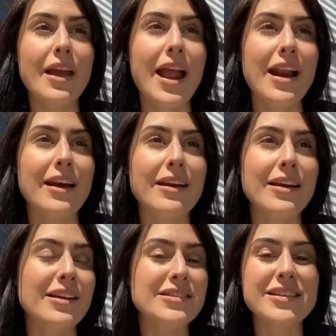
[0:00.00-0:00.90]
and
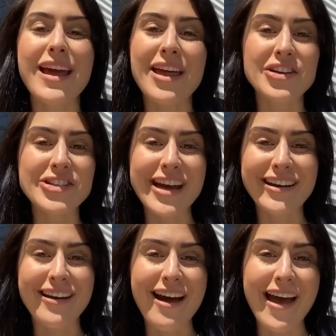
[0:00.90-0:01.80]
it's an
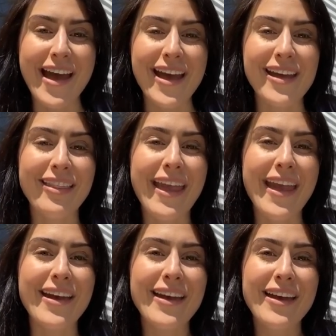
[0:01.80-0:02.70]
energetic high.
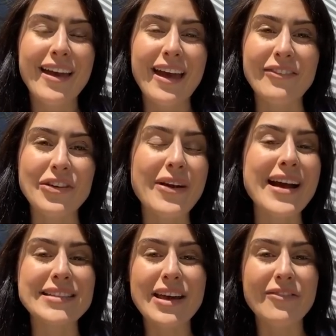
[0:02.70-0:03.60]
Like, if you
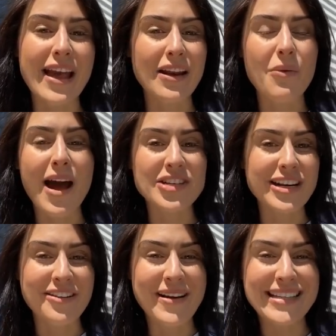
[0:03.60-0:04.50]
guys have watched
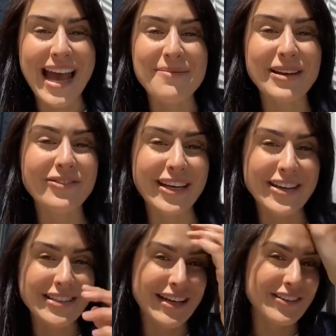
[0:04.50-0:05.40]
any of my tapping
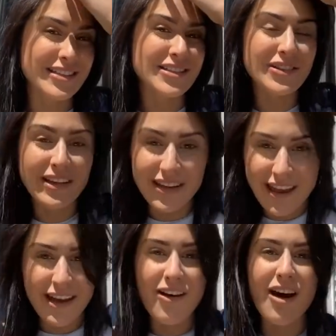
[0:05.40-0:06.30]
videos, I know this is really
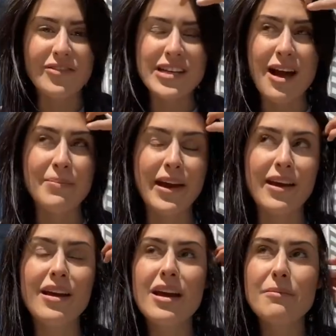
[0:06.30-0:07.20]
like off
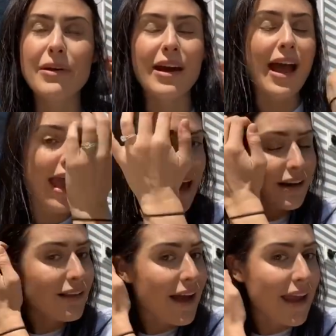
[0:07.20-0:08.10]
topic, but I had a
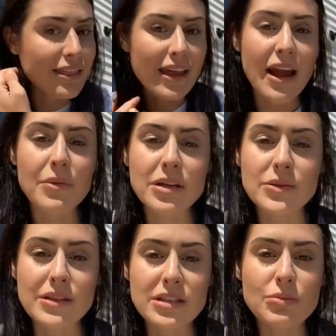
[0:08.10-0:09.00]
client that I worked
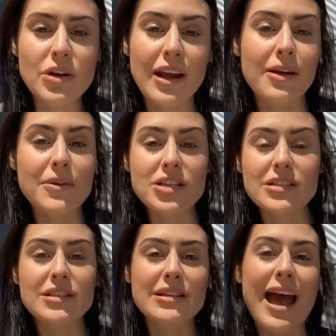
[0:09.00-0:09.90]
with this morning and we just
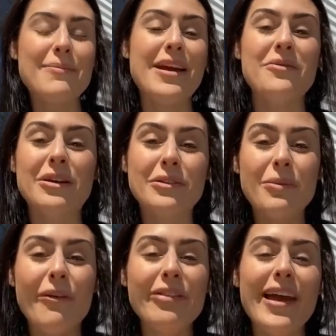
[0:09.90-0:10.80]
did tapping, and we were
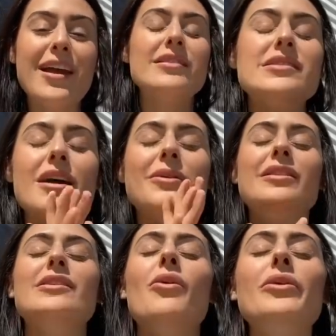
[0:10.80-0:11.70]
both like with
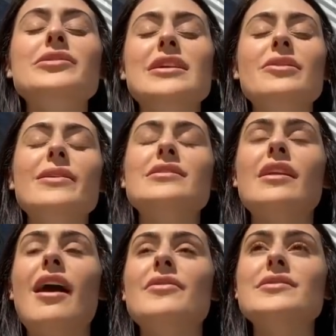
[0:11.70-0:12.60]
the whole sequence,
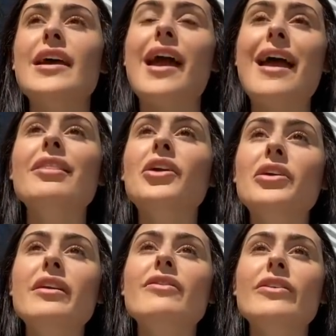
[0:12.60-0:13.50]
and I was like, I
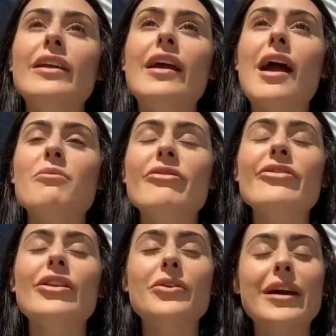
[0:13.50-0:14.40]
literally feel like I'm
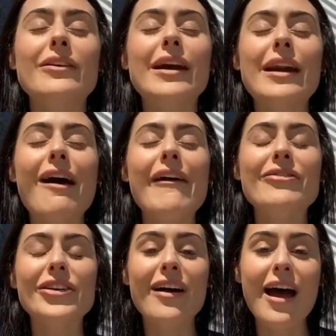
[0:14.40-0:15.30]
floating right now. I
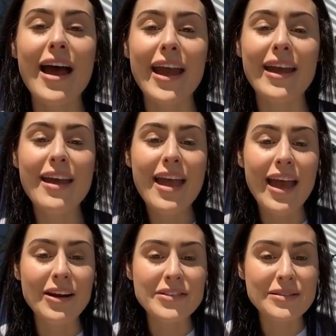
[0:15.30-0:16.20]
feel high,
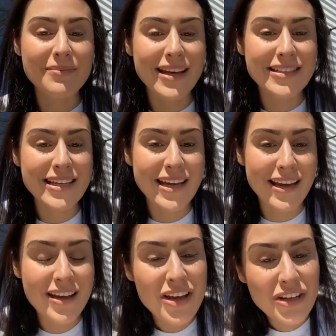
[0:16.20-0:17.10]
and it was
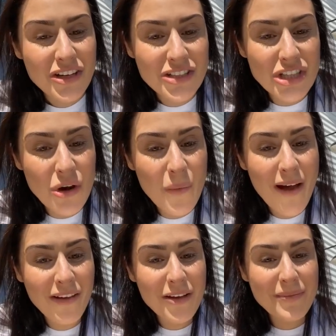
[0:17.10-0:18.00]
amazing. You're so
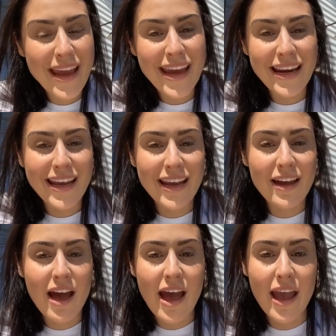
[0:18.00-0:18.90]
welcome, Katie.
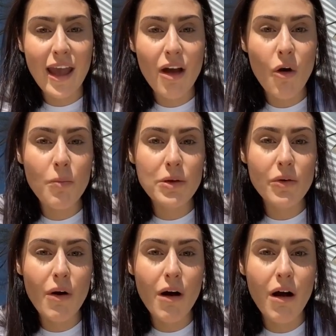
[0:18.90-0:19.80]
I hope
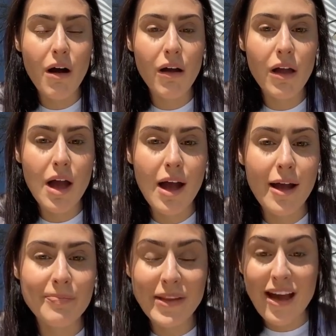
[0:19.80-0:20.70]
you all
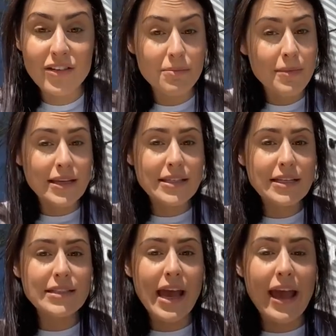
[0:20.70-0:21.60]
have an
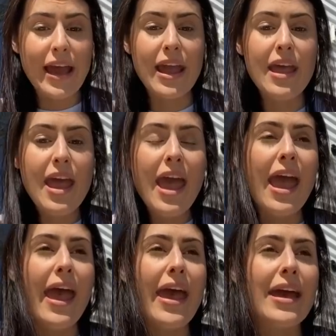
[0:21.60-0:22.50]
amazing day,
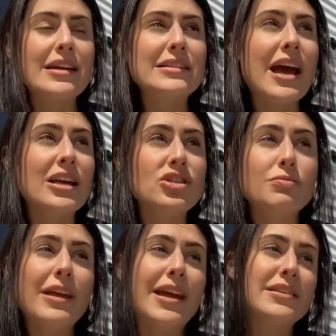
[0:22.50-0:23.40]
and I do
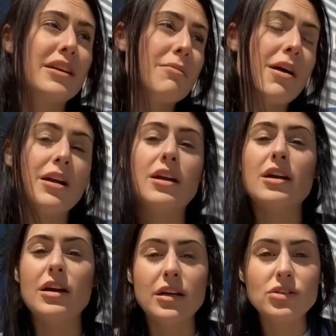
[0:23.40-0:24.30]
plan to come on
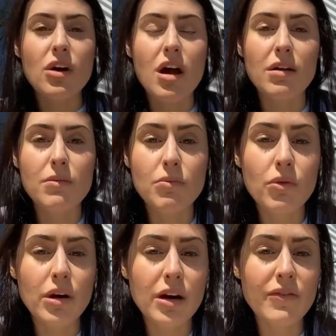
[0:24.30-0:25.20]
here and talk
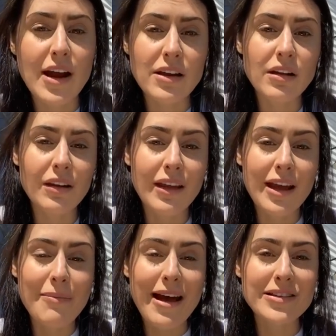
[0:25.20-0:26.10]
more regularly
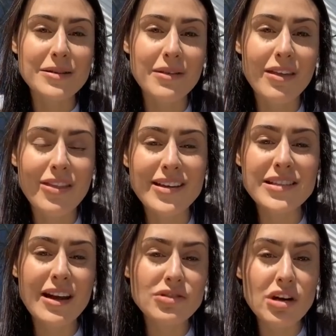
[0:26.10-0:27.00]
about some of the things
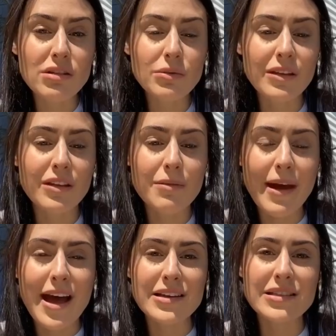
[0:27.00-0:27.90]
that I've struggled with in the
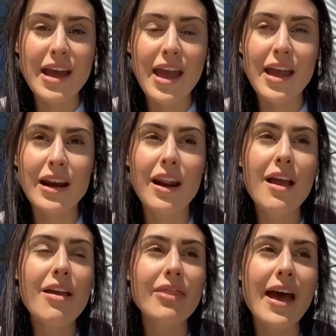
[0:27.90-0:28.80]
past, and
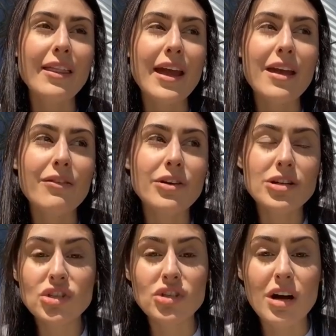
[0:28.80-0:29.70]
that, like, if you're
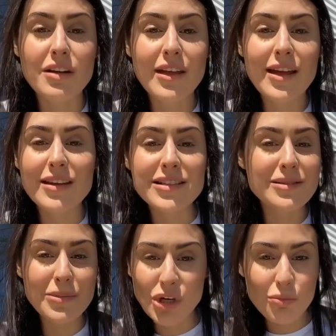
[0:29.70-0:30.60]
struggling, that
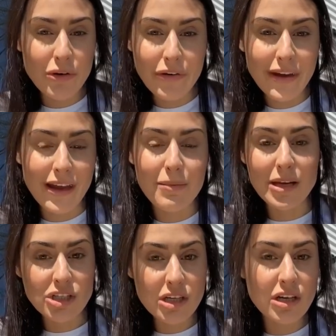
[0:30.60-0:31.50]
doesn't mean you're broken. It
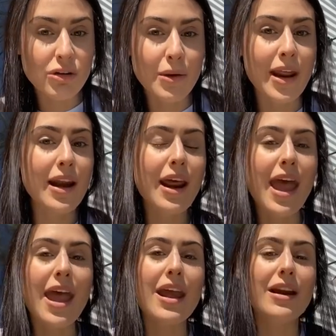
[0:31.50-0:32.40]
means you're human, and